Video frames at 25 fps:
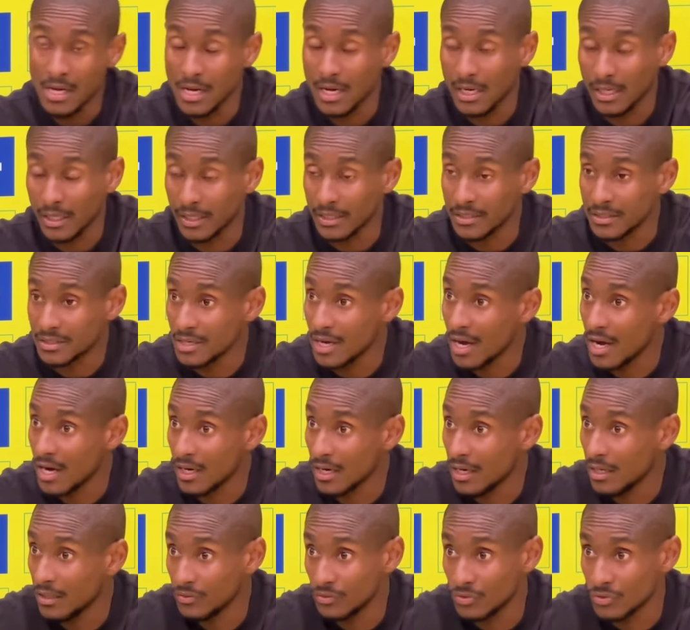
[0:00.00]
against
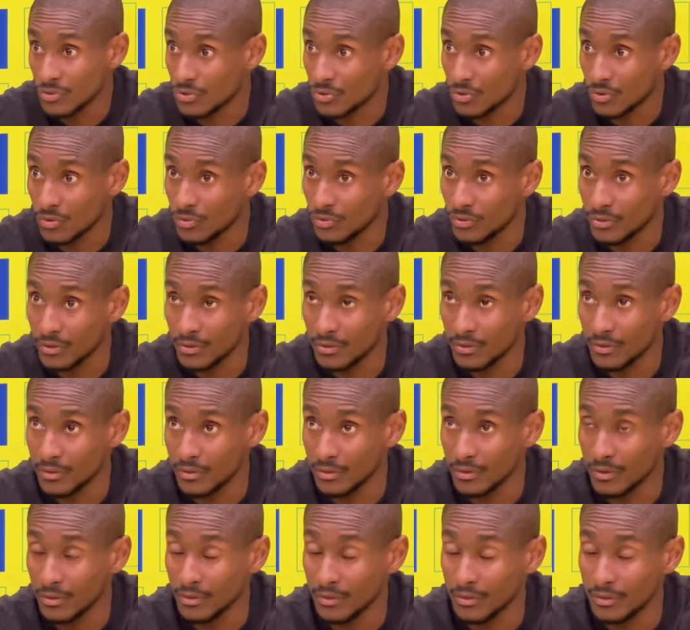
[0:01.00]
Yanga you saw in the
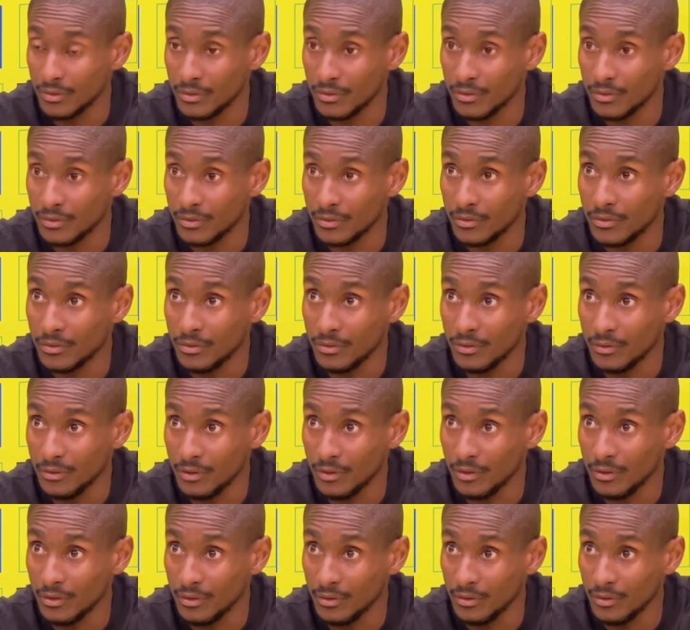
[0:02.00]
the,
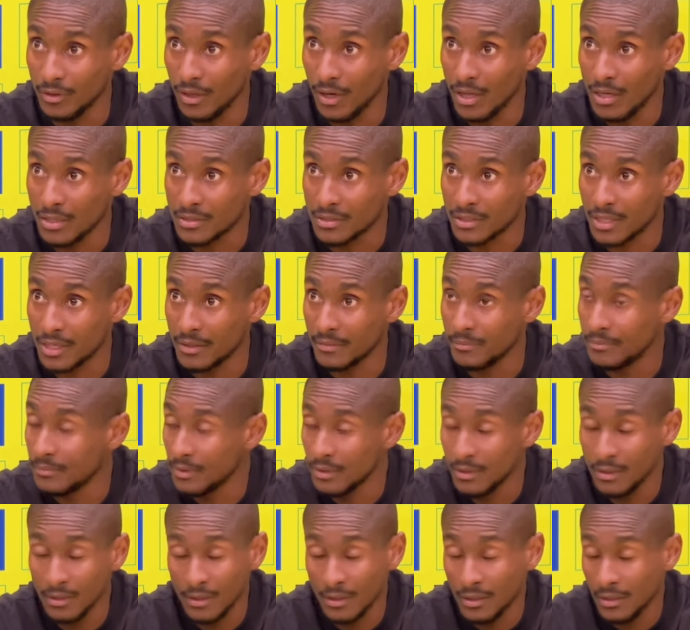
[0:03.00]
the, the last game
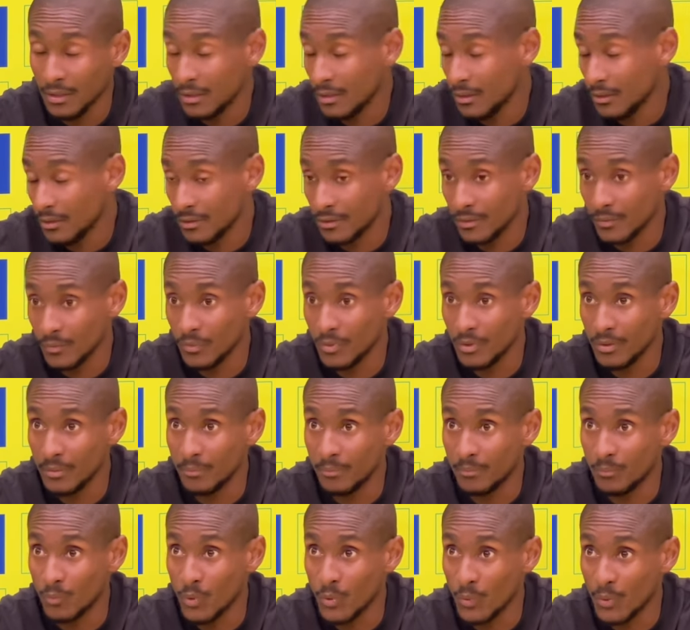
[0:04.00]
we
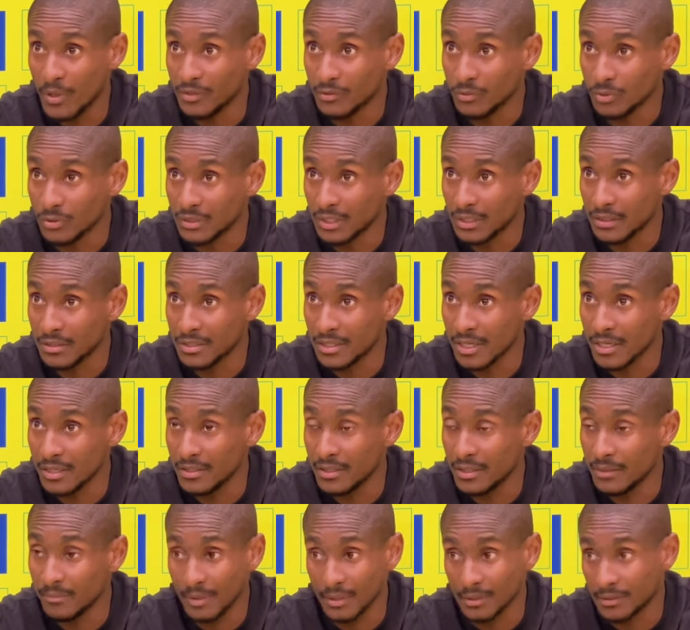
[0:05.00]
we went to
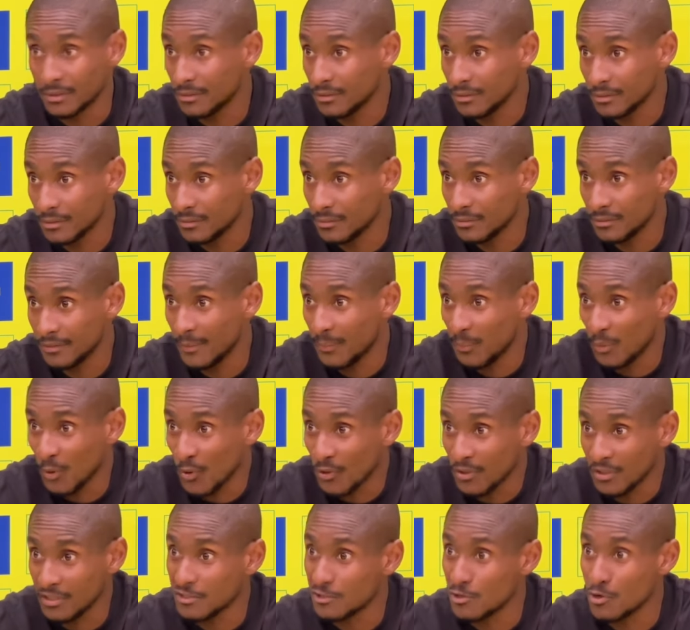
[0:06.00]
Tanzania but the
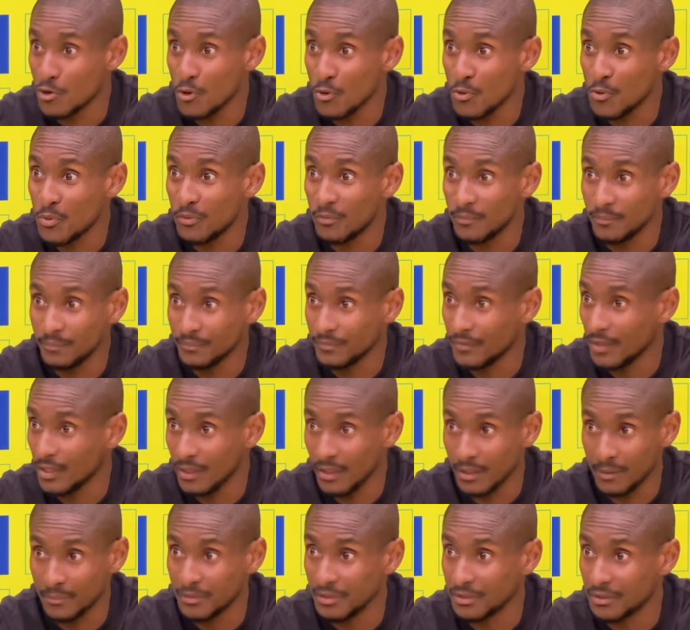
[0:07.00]
block is low they
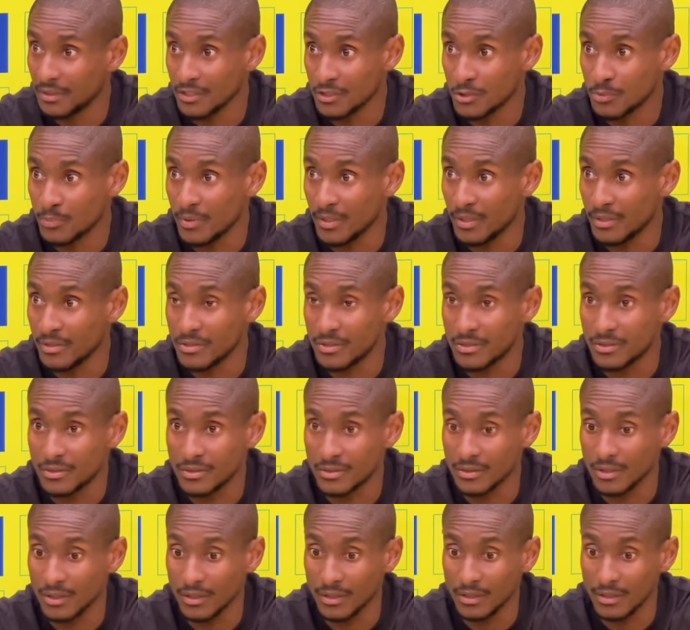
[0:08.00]
limit the
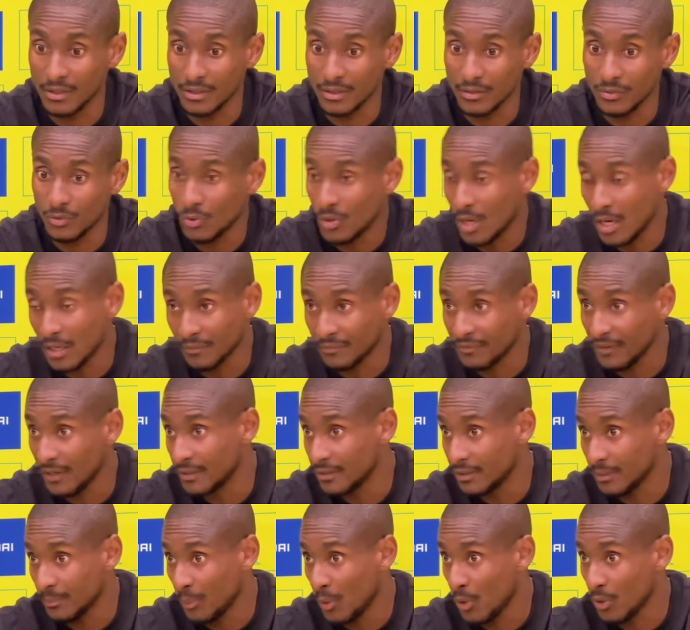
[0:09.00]
space uh, you can't
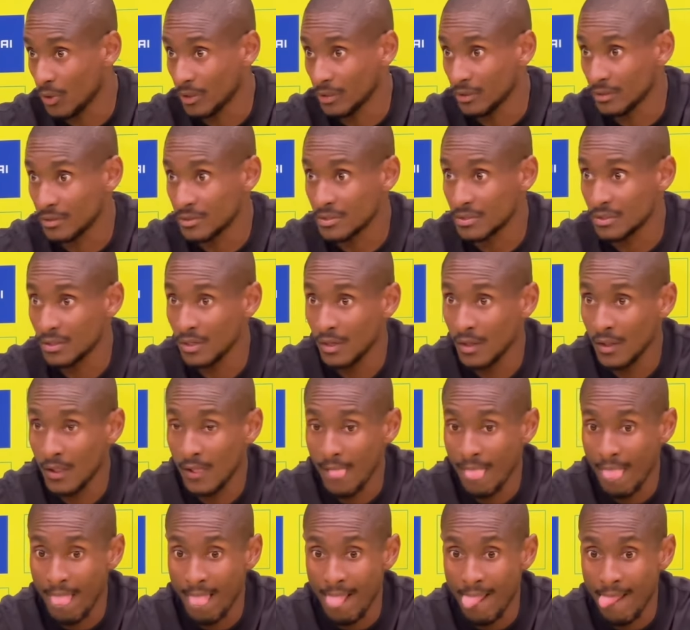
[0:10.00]
find the pockets
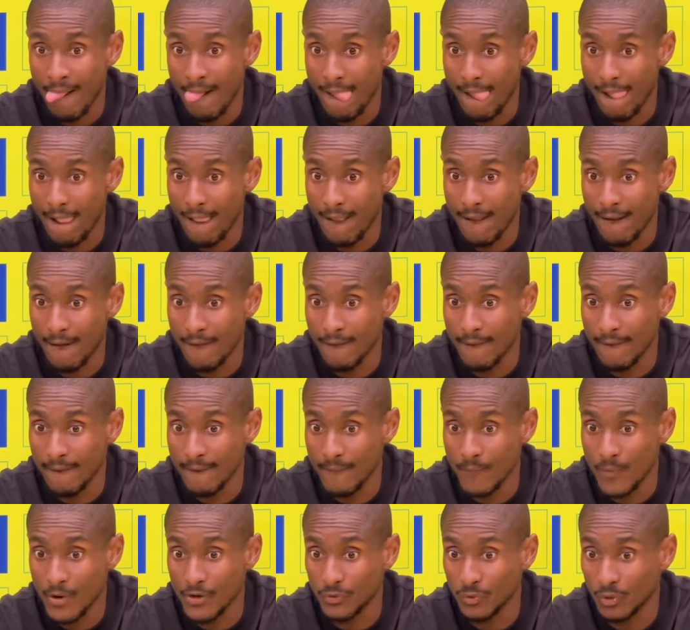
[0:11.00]

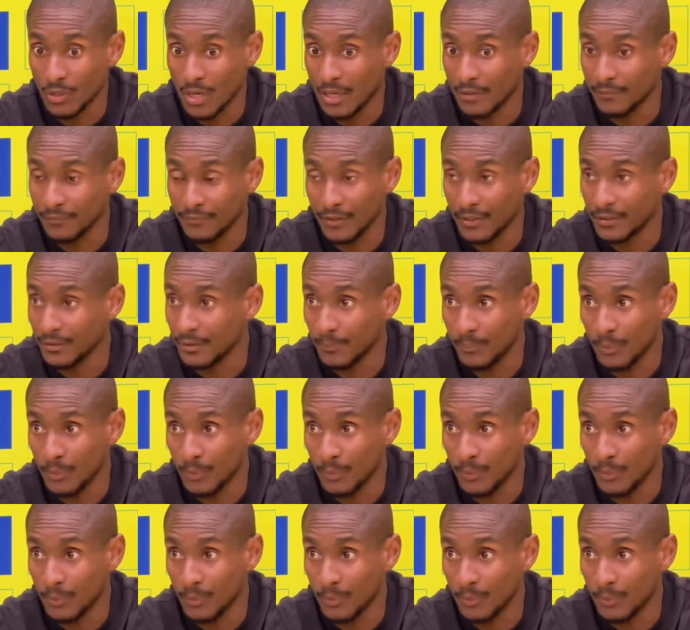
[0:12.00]
and when you can't find the